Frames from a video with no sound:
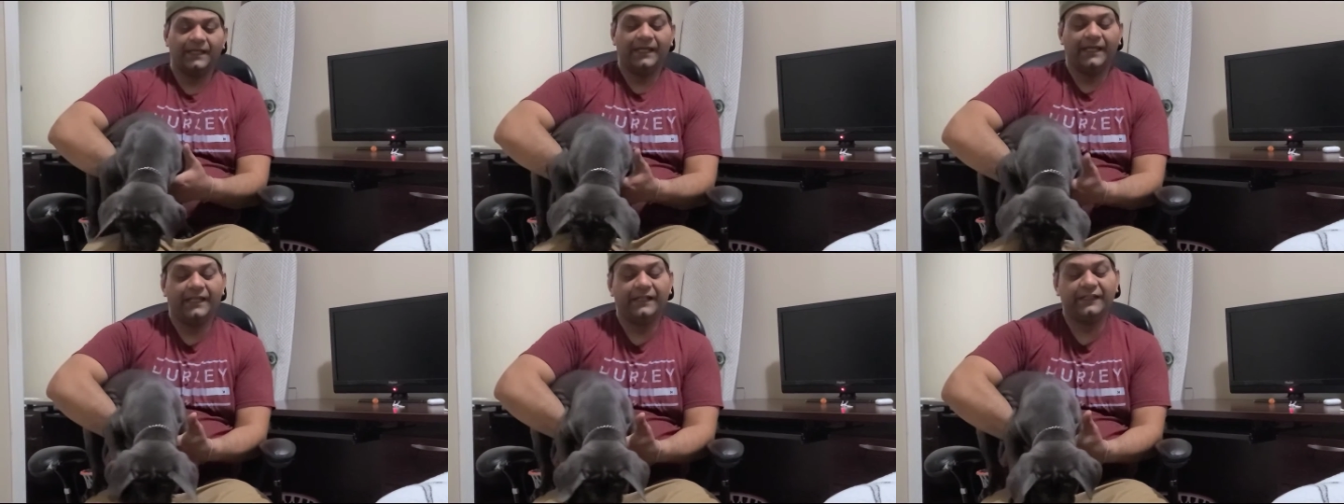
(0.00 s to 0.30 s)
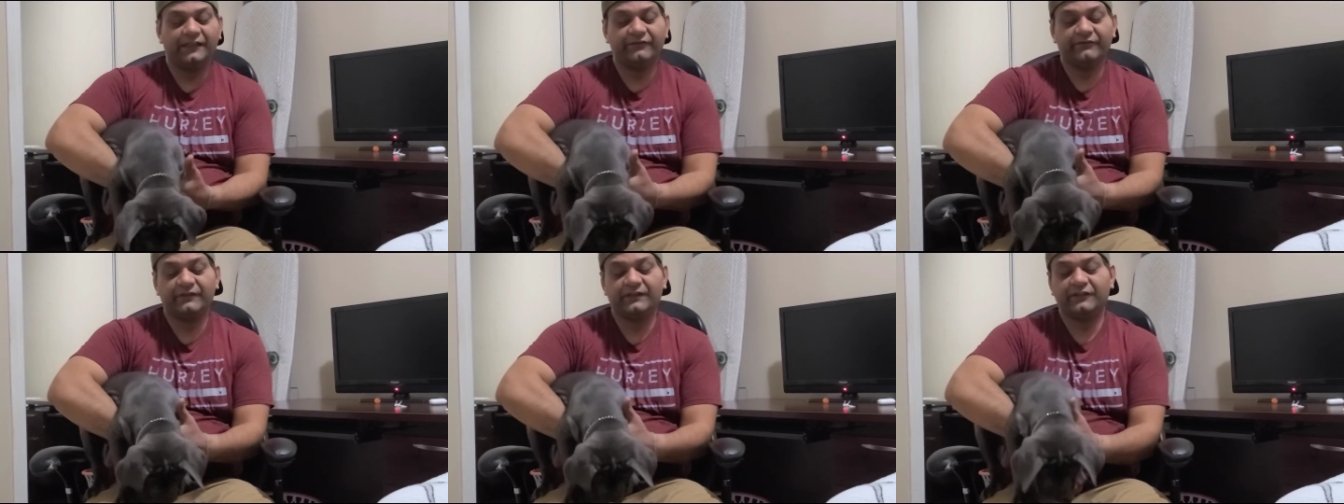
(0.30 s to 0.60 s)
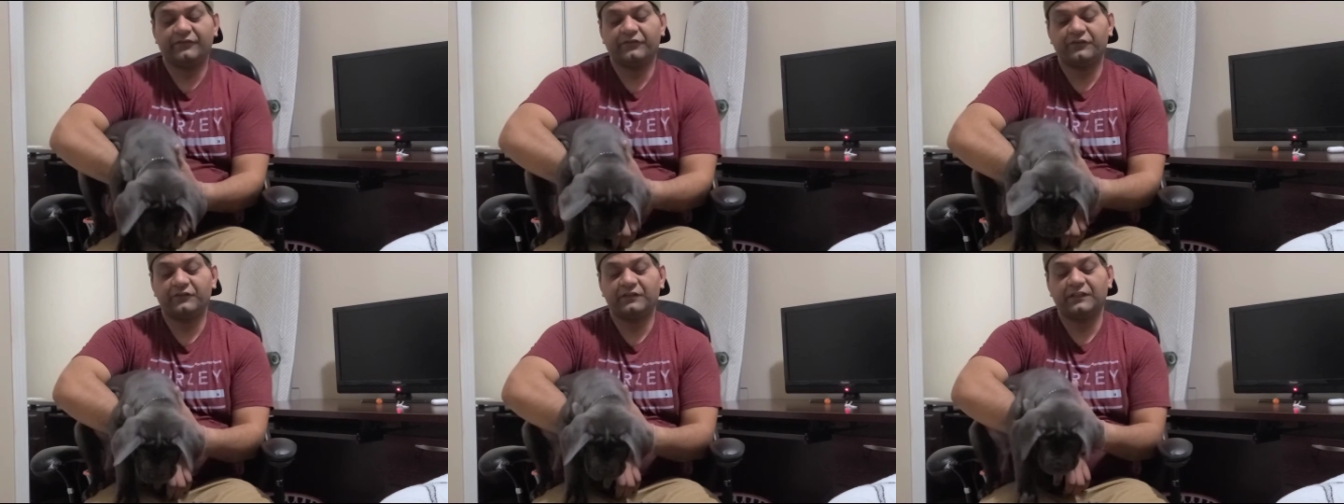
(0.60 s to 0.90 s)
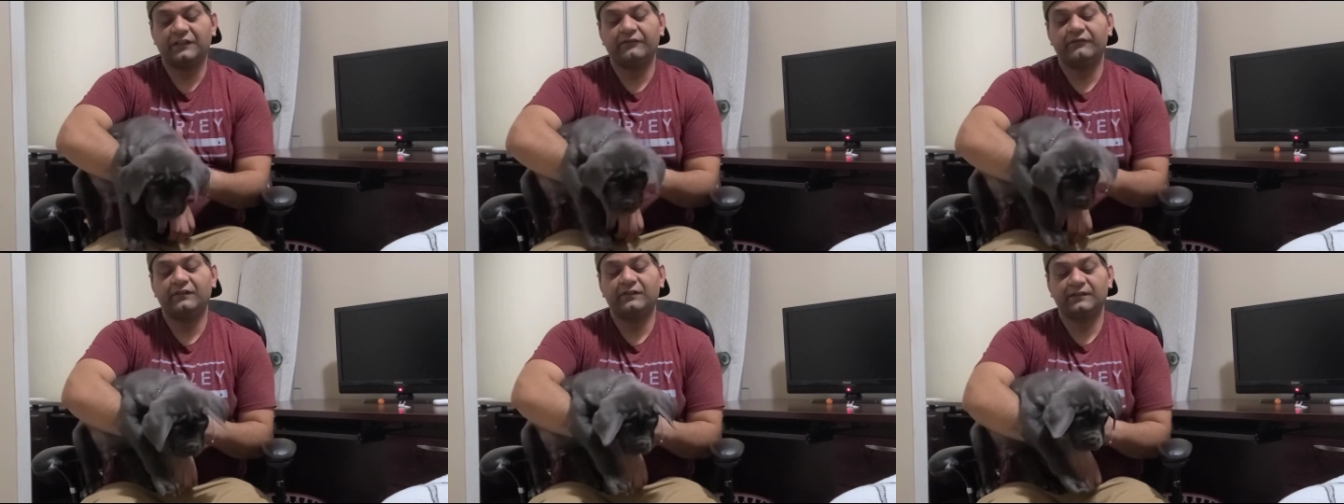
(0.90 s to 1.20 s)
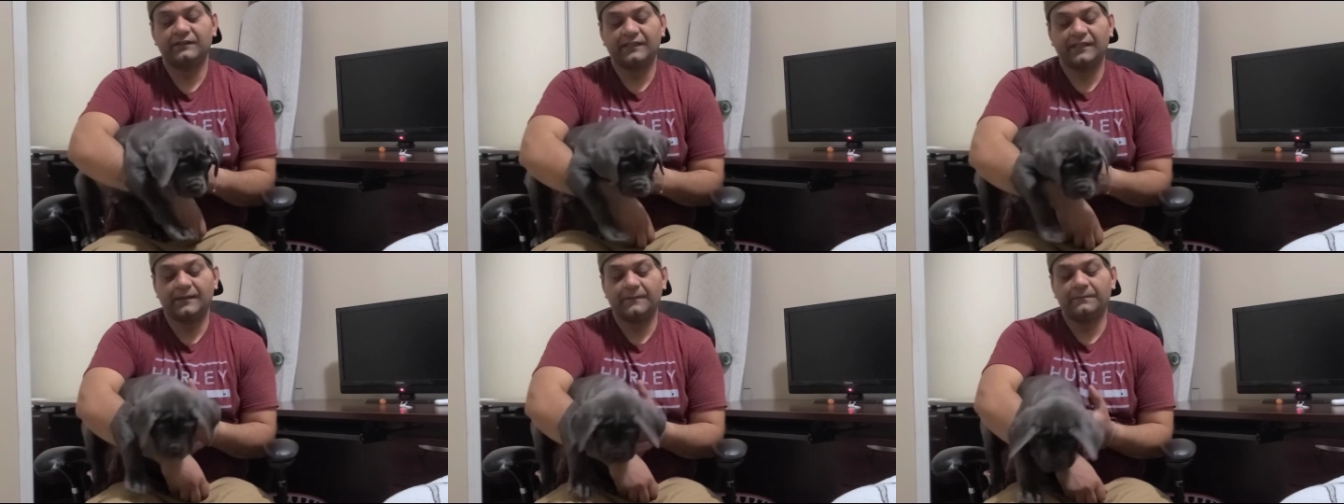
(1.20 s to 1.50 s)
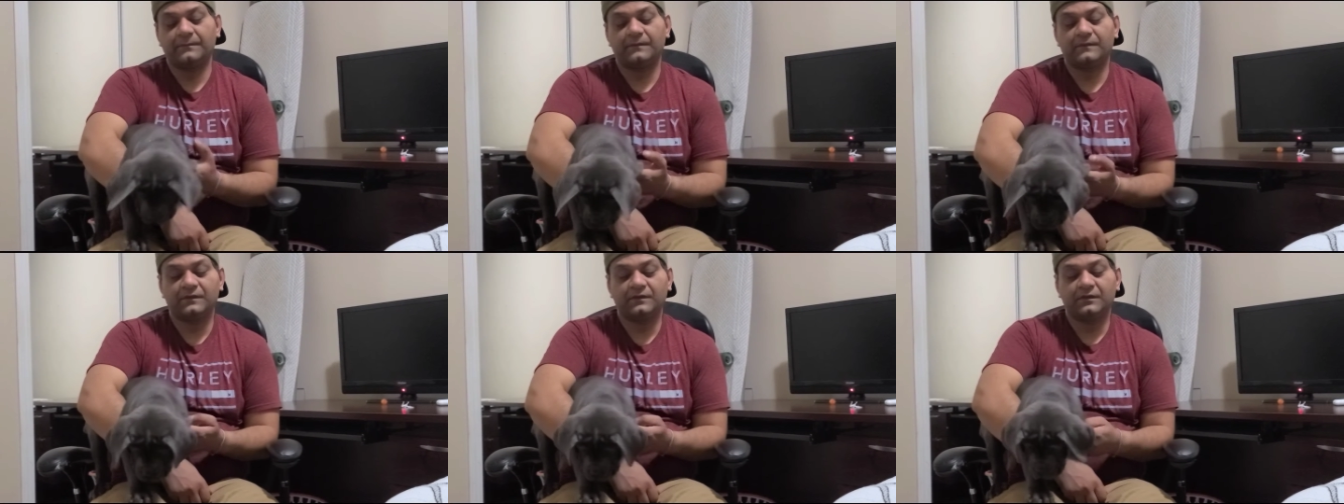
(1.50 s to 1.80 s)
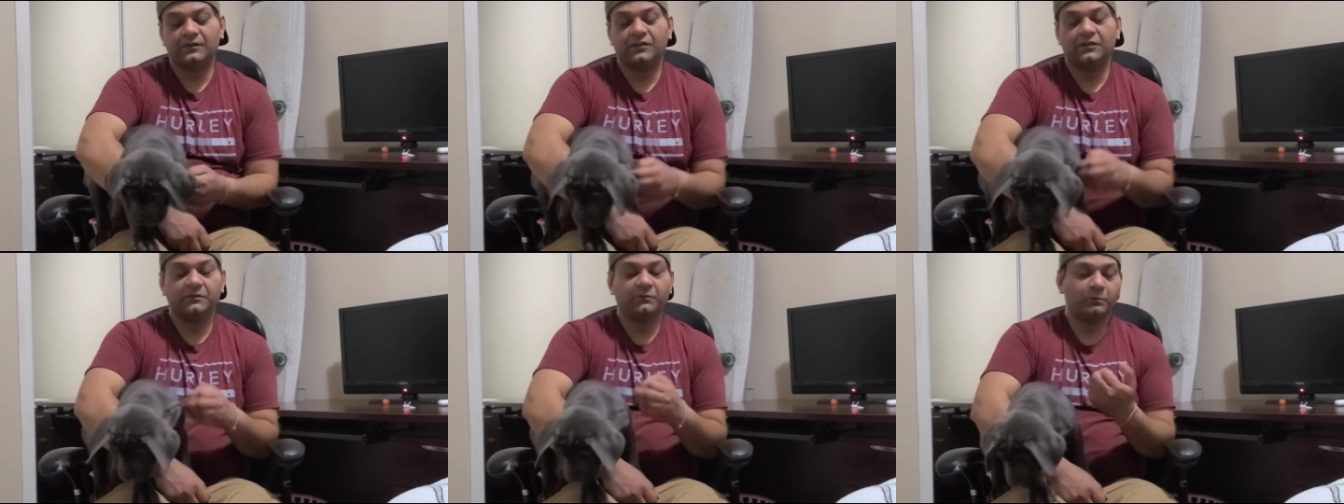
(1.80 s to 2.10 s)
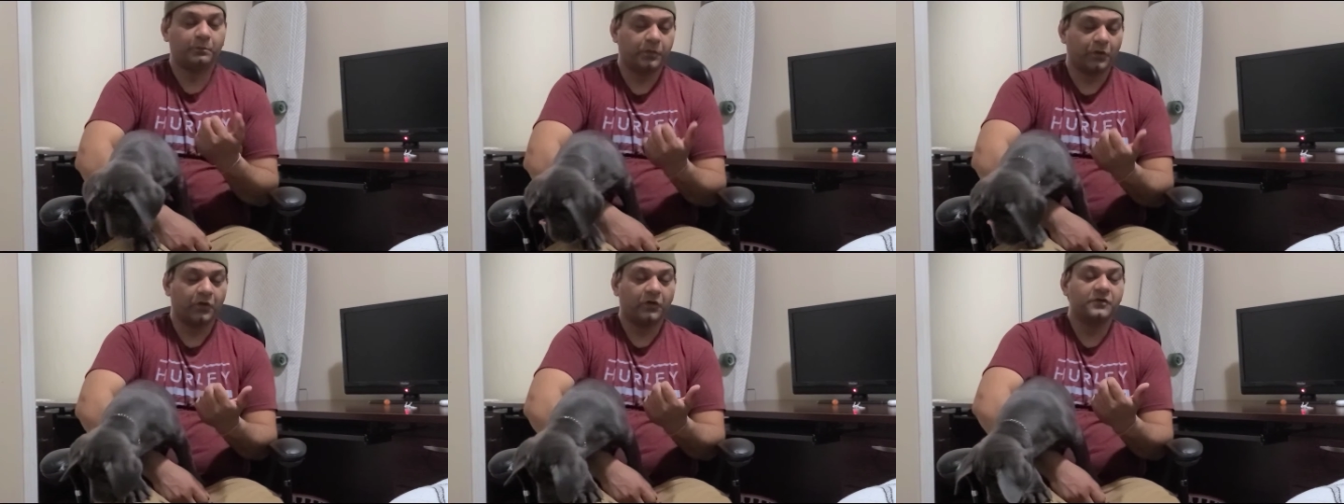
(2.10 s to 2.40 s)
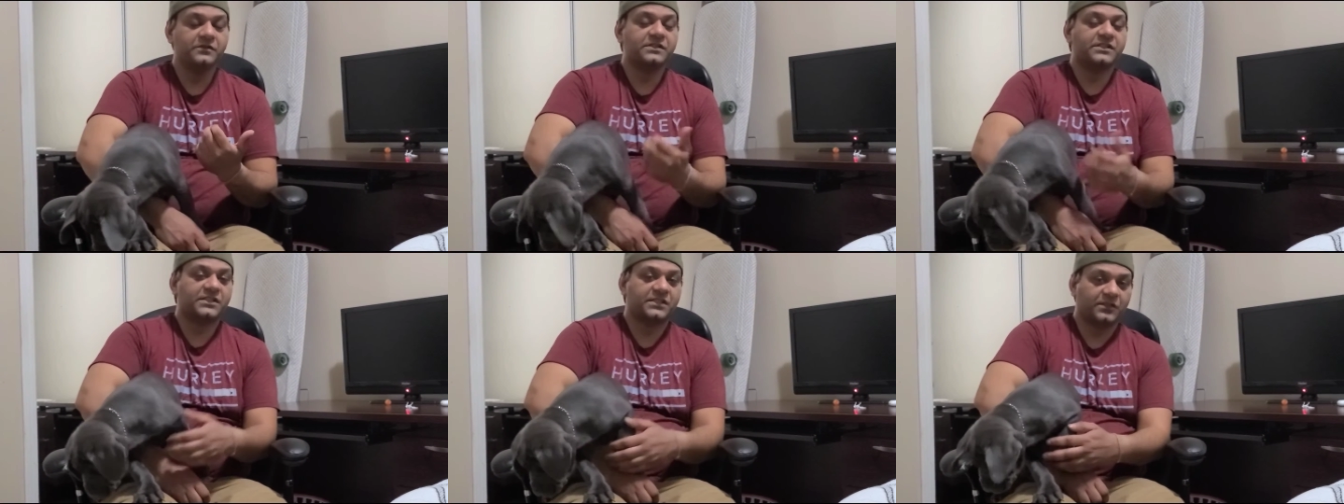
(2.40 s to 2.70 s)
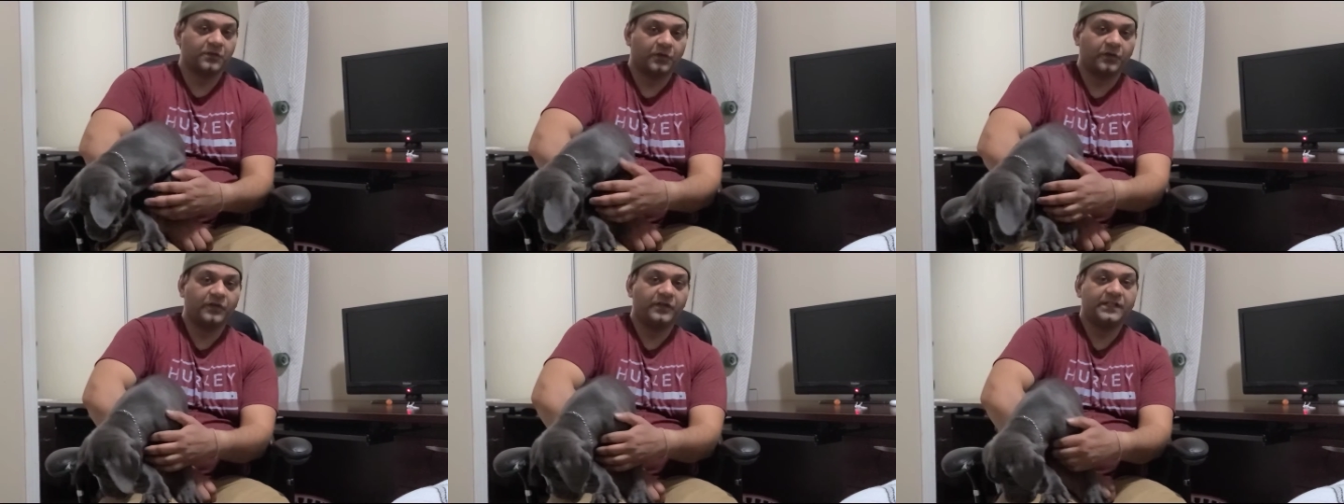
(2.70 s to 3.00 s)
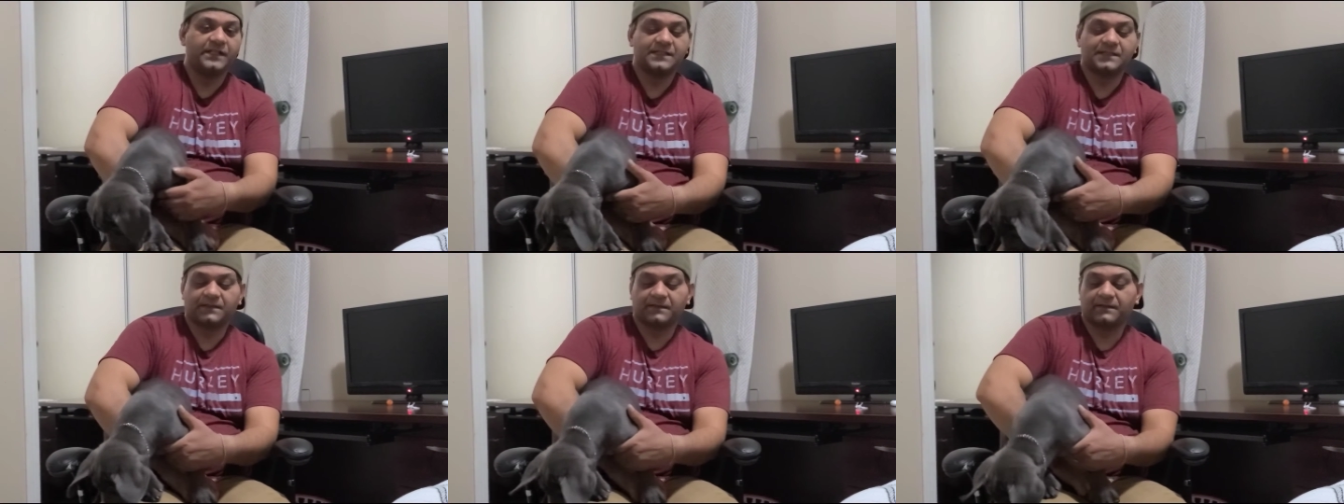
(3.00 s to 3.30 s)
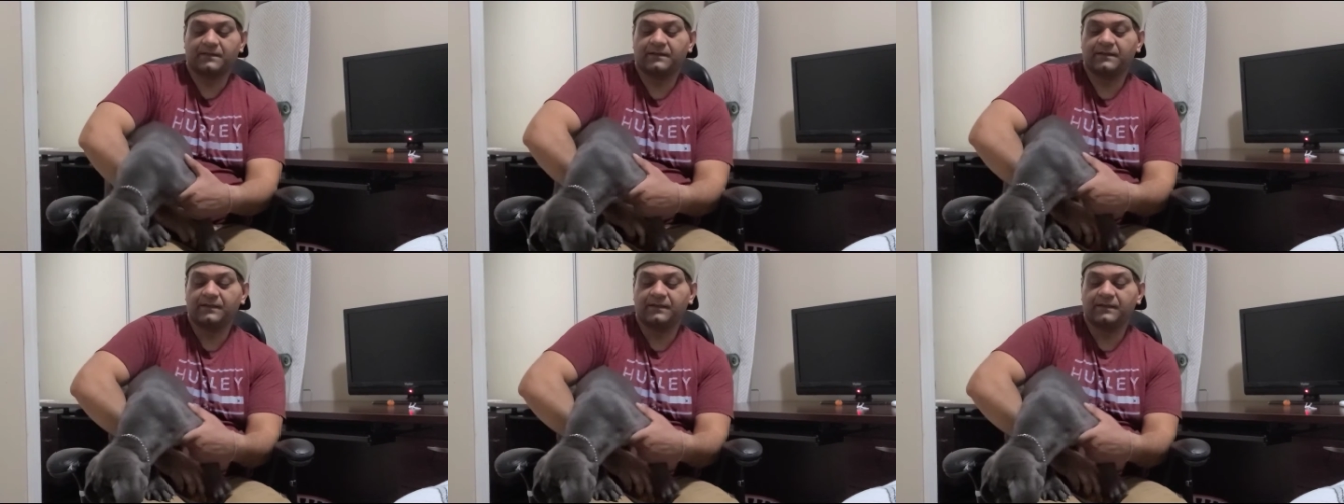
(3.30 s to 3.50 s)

And even if you're giving them bones, toys,